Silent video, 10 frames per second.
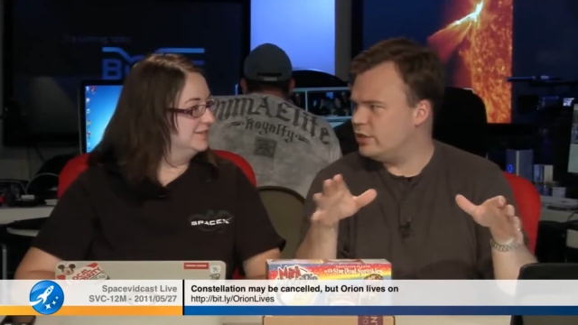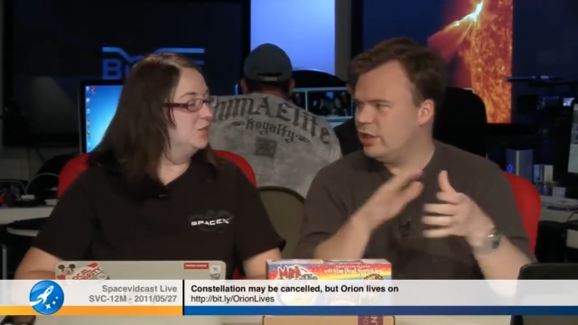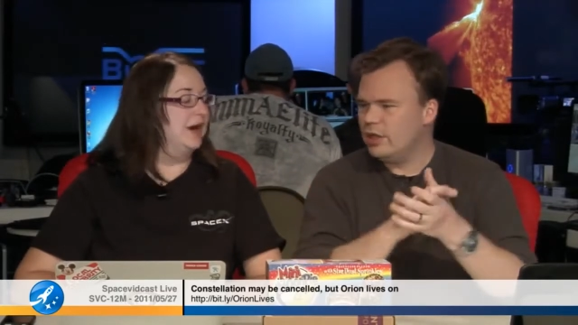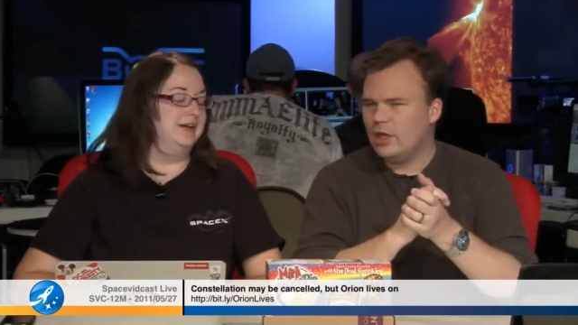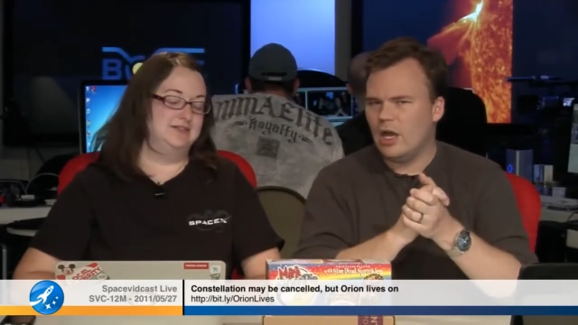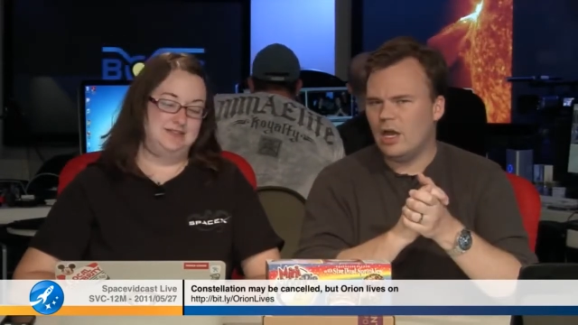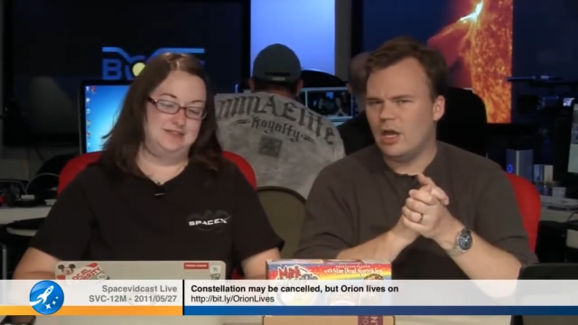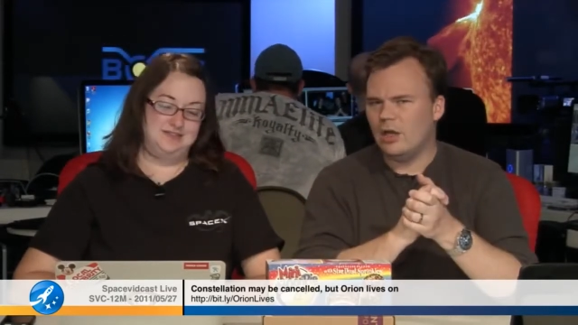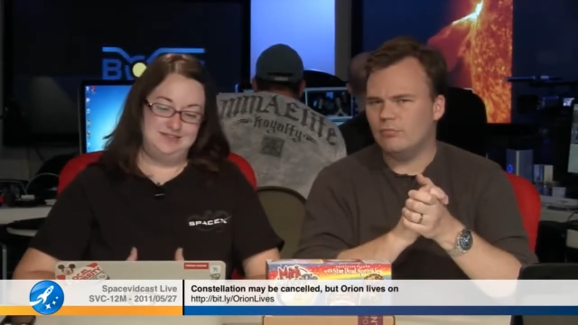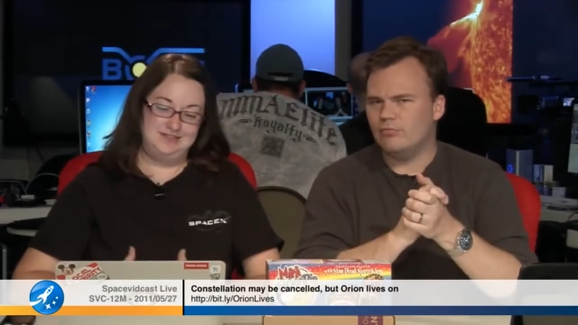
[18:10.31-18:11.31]
Speaker 1: Right.
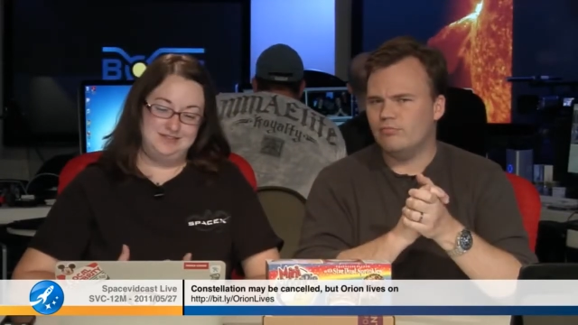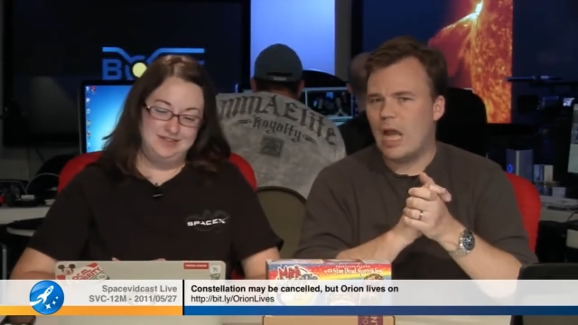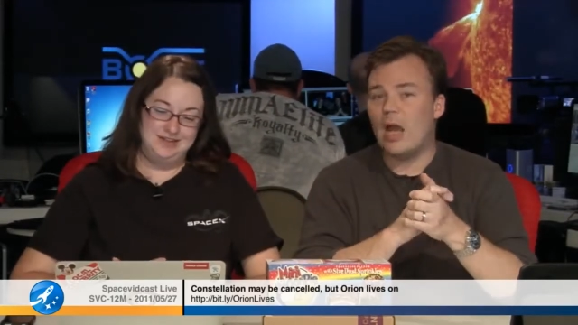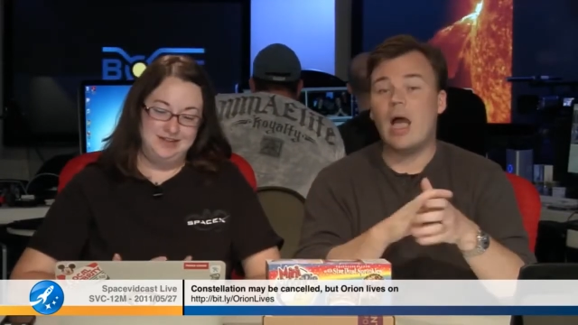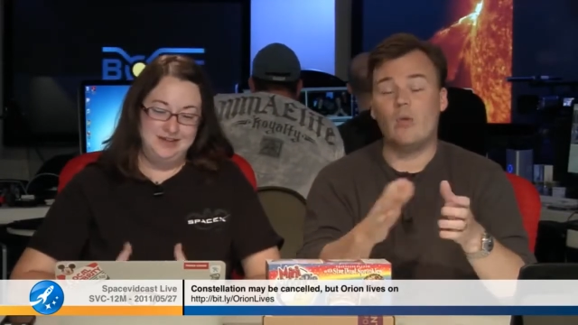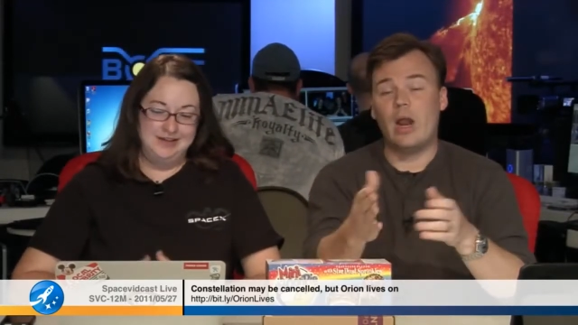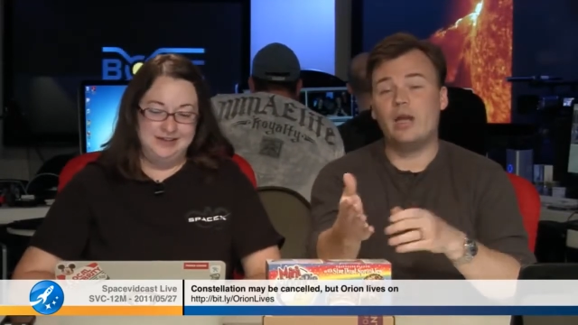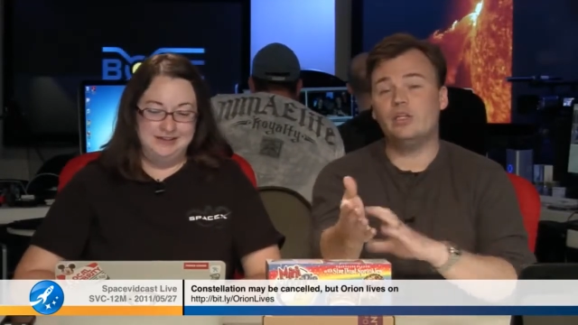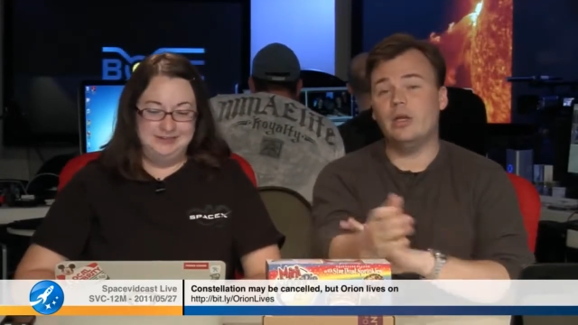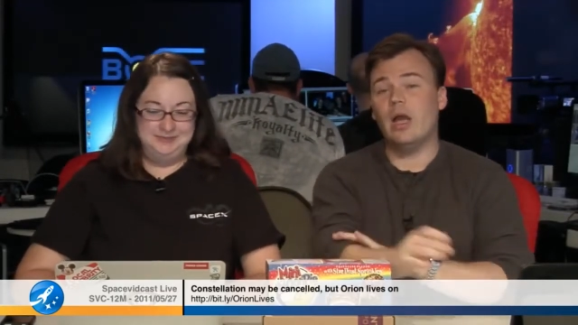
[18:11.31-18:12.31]
Um, I, I, would
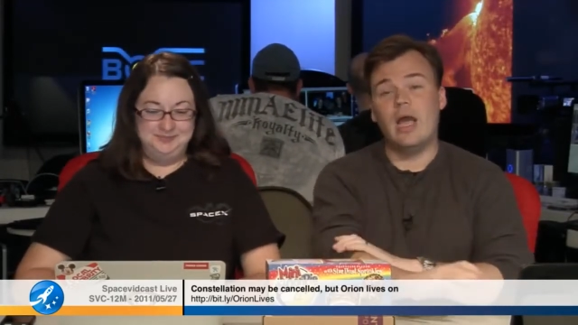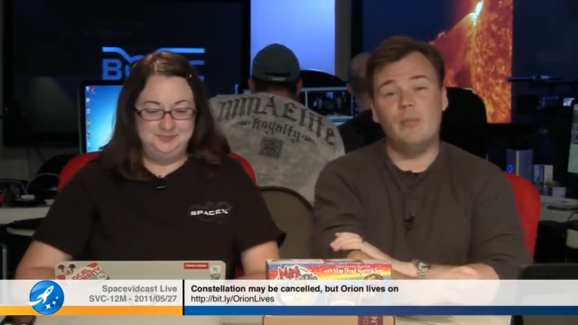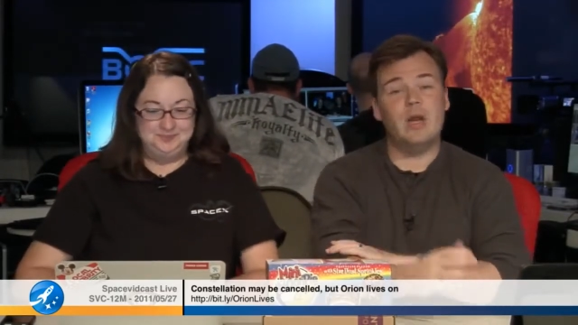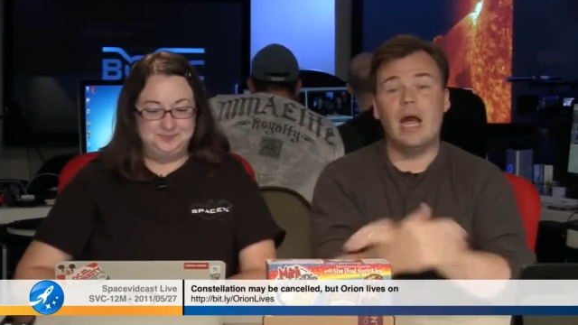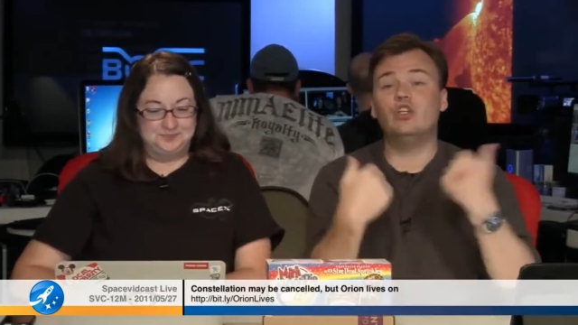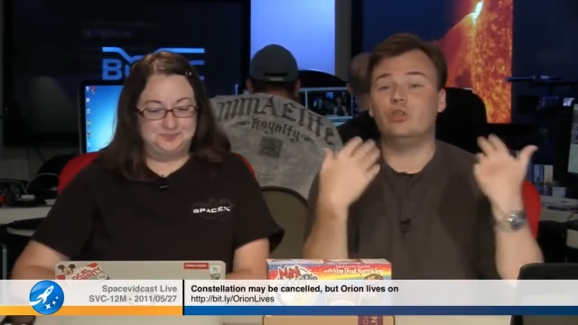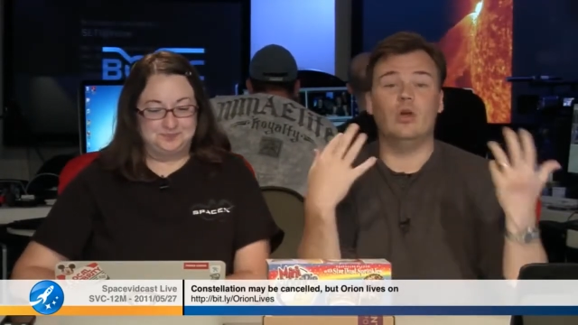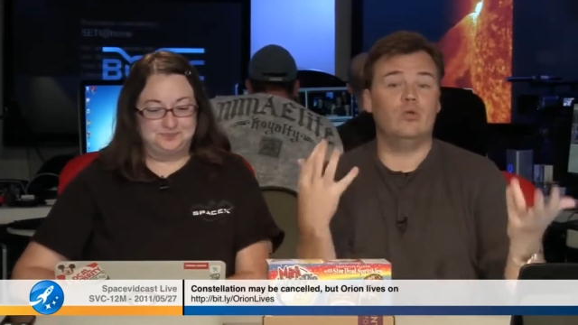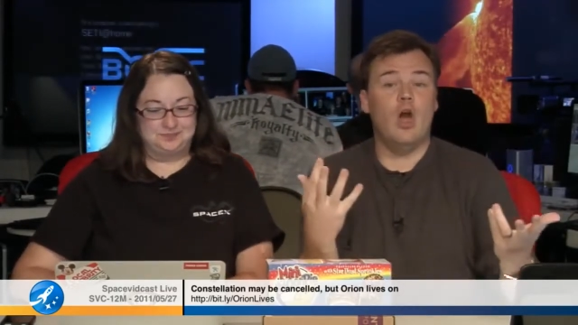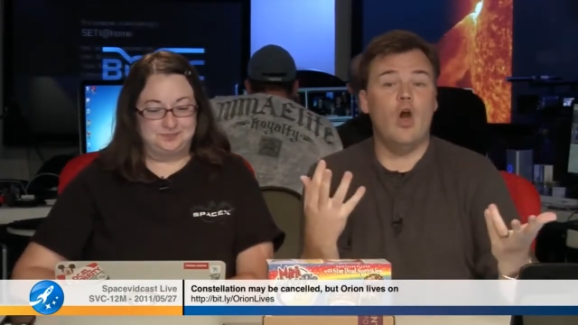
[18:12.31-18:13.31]
actually, I, I, mean, I just
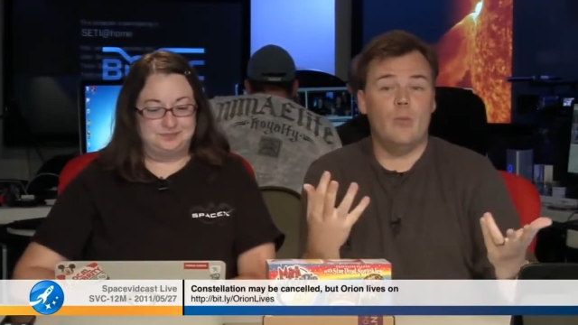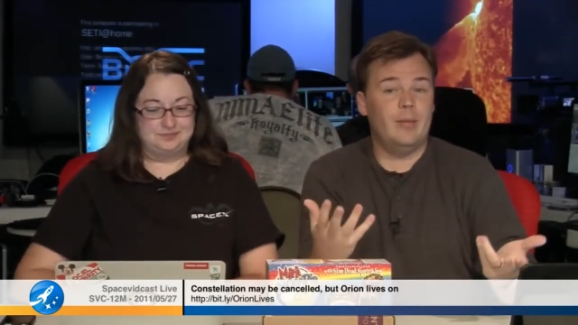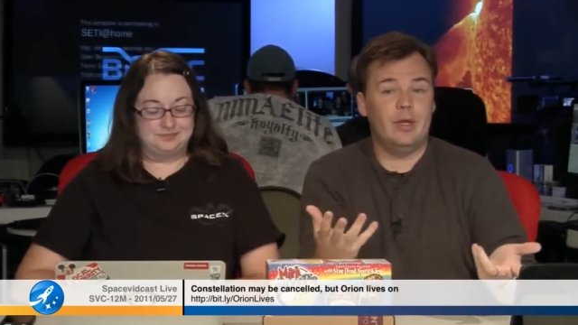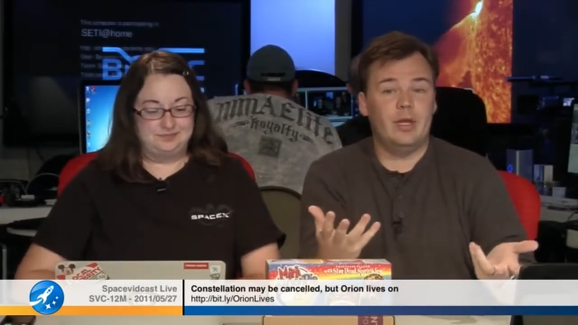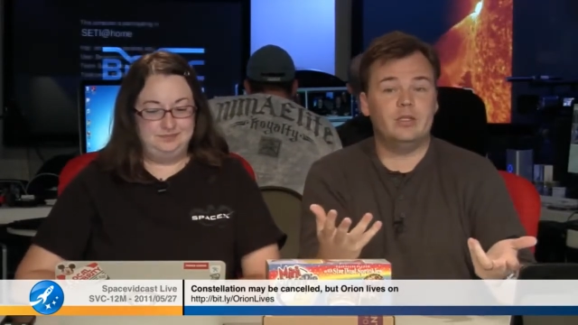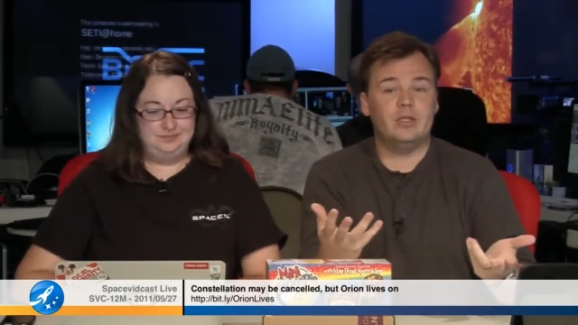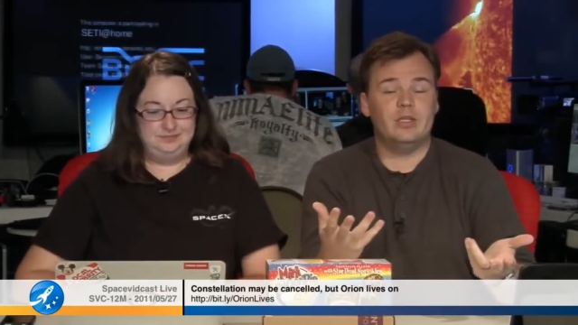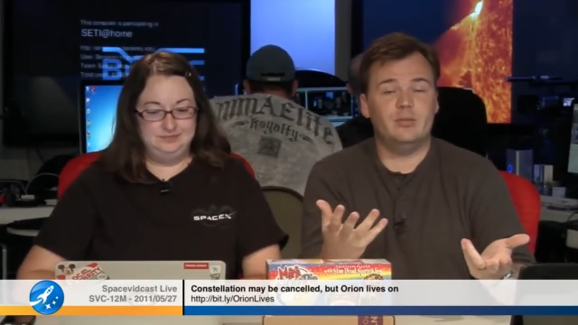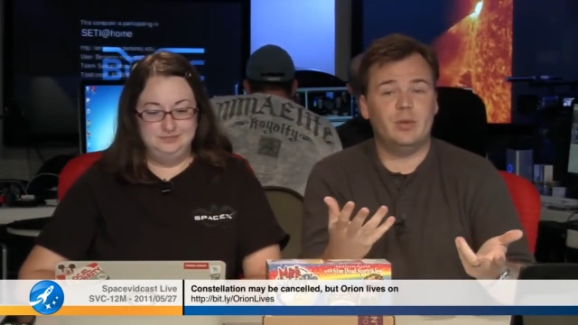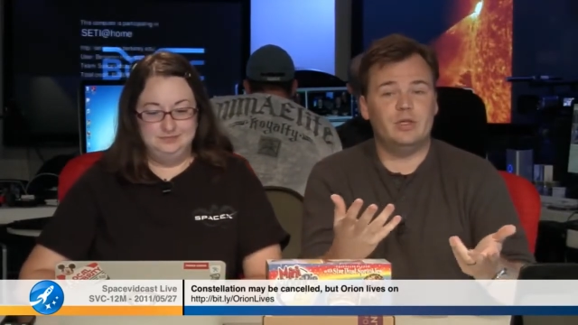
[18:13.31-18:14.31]
don't know. Maybe it is a
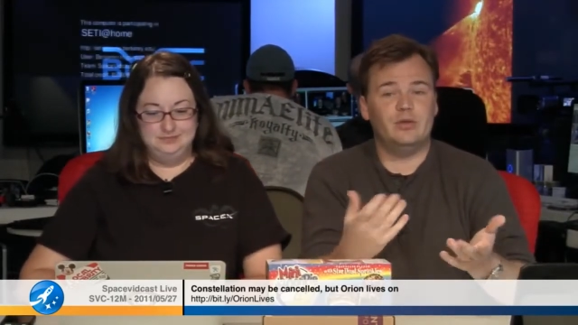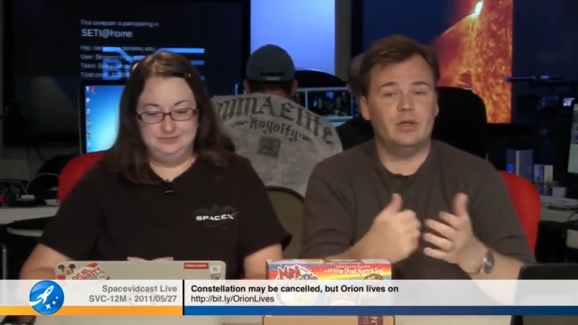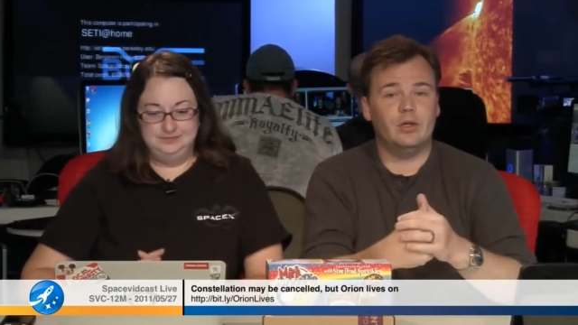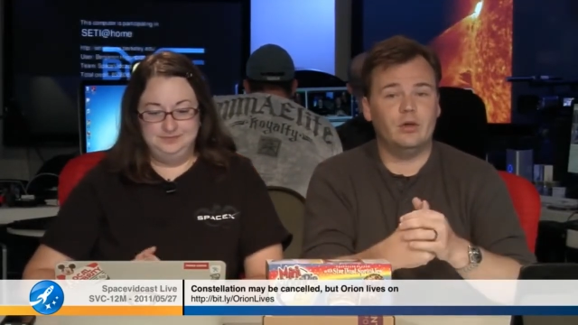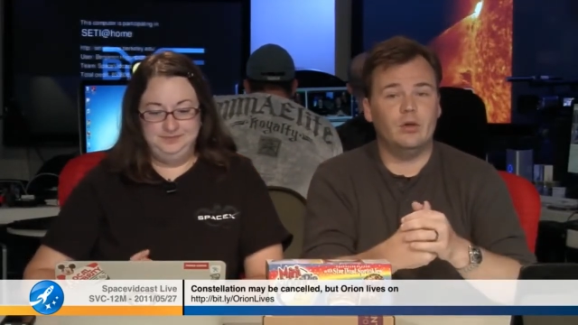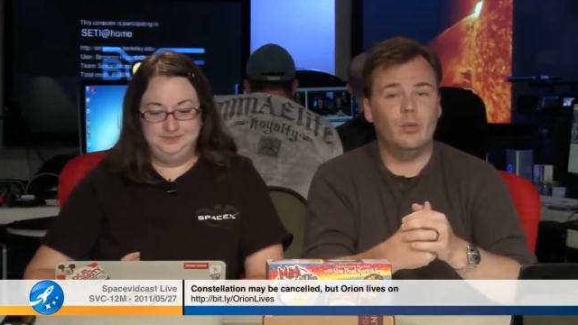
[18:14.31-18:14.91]
deep space vehicle.